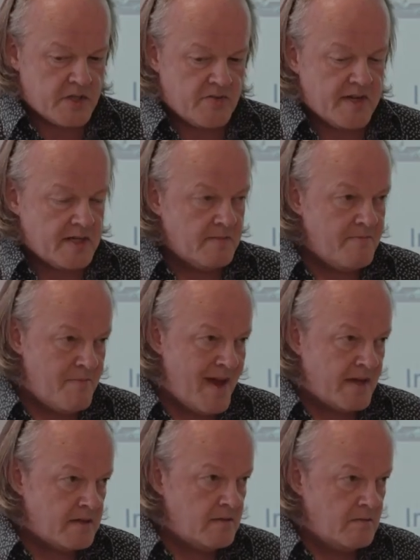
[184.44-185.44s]
street
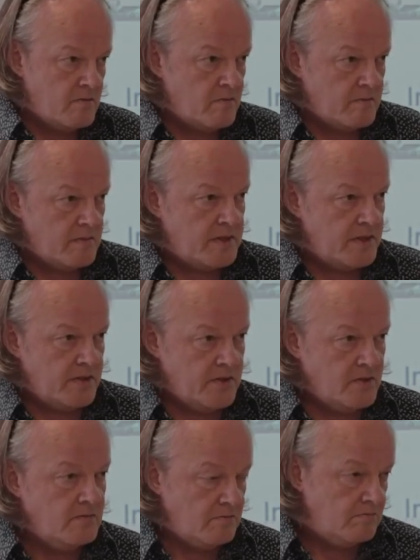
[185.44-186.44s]
meant
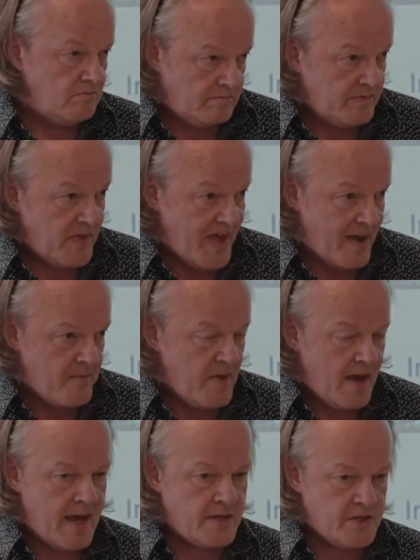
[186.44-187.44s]
to
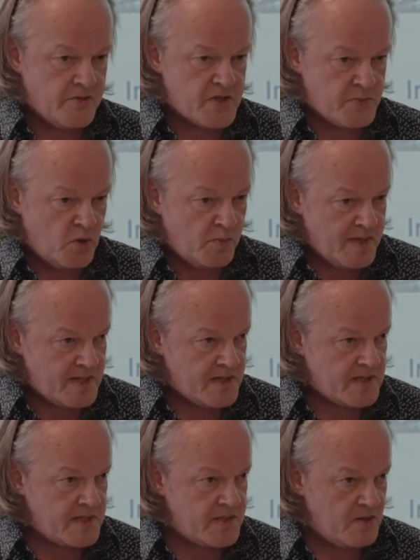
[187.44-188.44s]
them and to the small
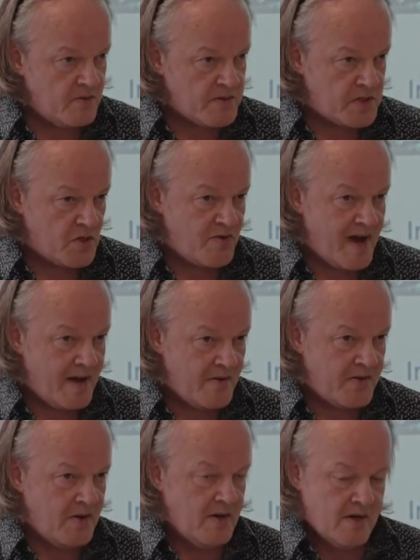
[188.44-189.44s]
businesses that was
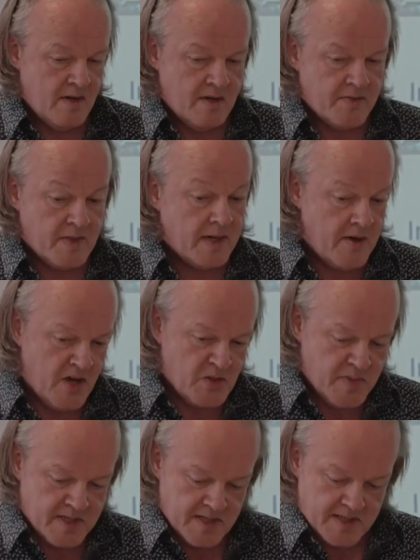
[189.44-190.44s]
surround the large
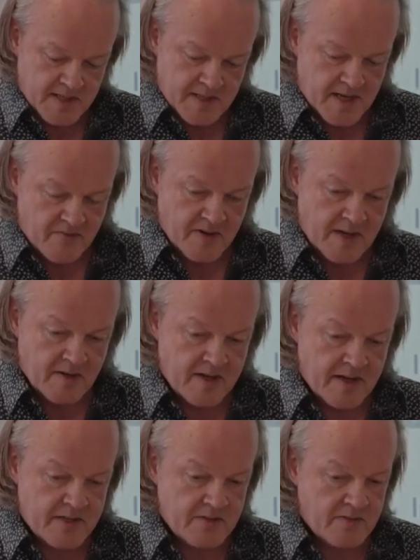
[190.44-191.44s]
businesses in every
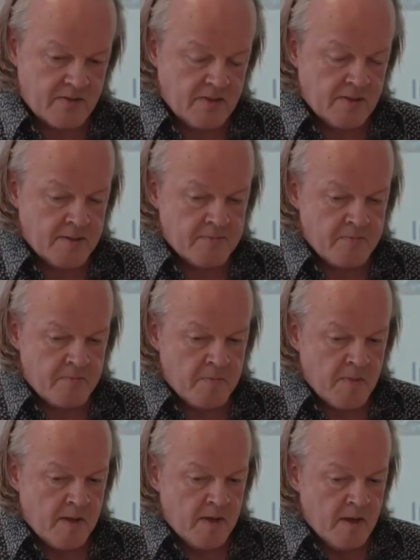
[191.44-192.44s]
location.
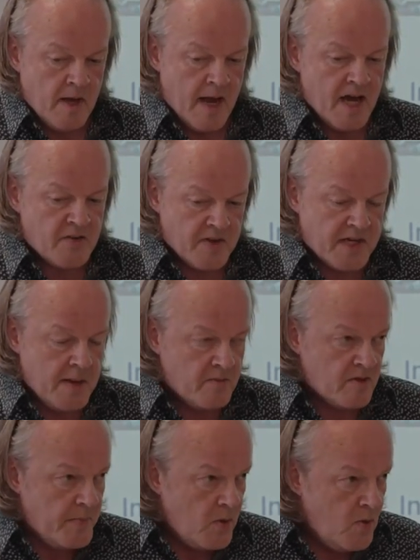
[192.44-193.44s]
Out of it came a
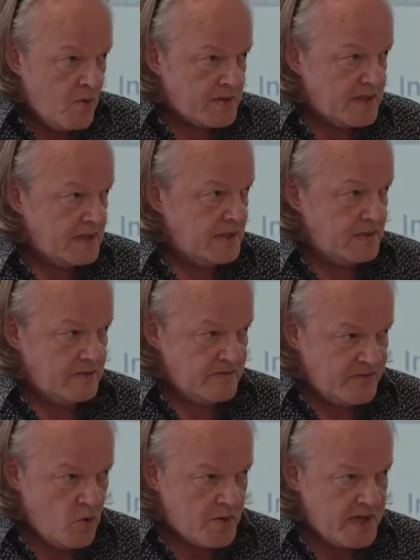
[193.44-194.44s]
report,
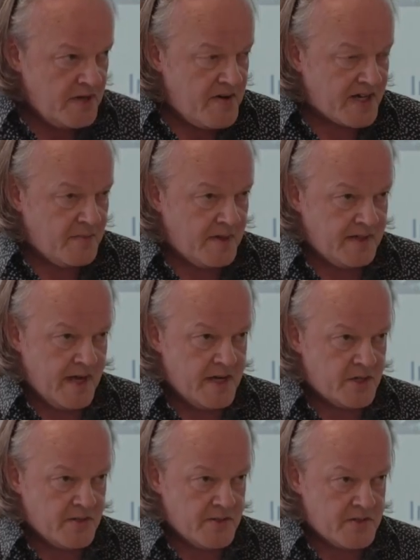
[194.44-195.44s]
four key
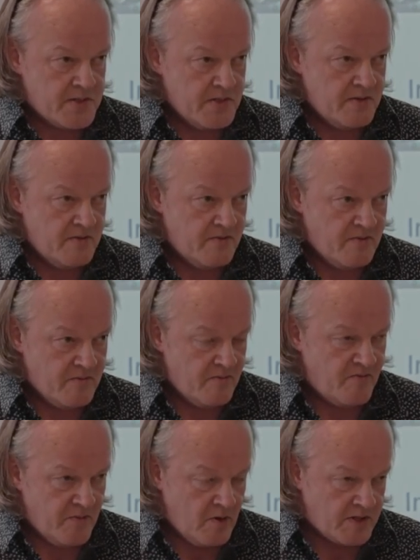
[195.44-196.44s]
recommendations,
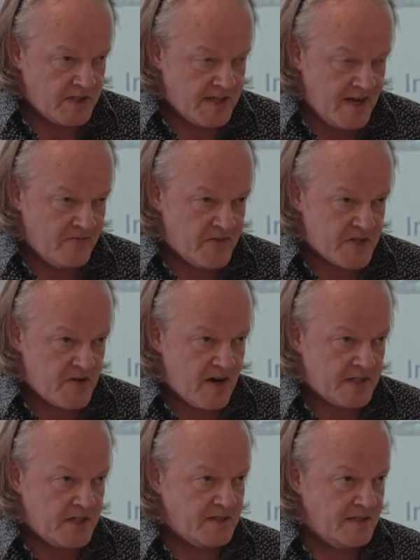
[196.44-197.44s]
looked at
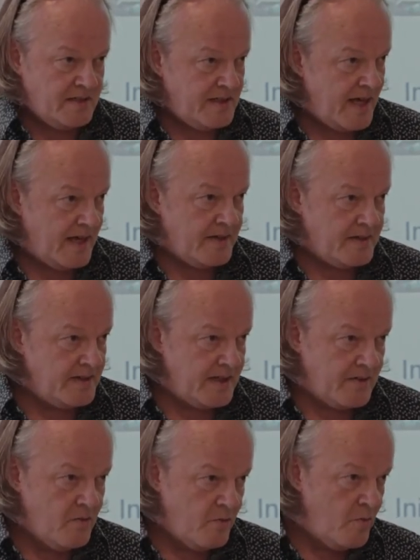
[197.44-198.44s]
infrastructure, and you
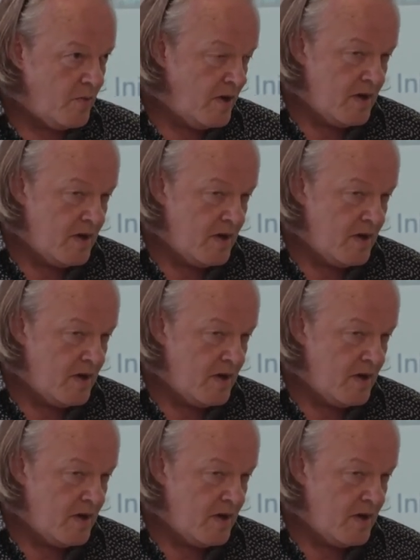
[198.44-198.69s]
know,